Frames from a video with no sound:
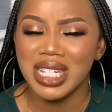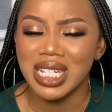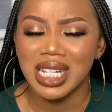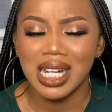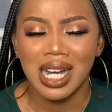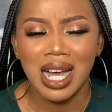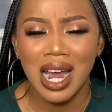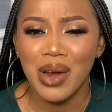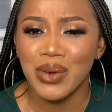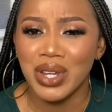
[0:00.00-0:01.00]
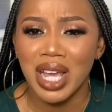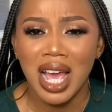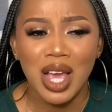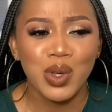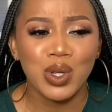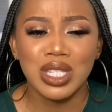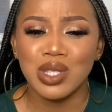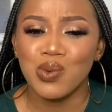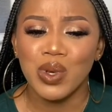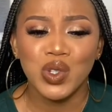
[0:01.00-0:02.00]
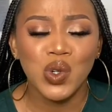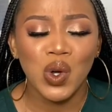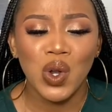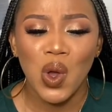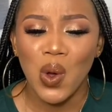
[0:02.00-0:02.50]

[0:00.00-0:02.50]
Dick and Harry your situation,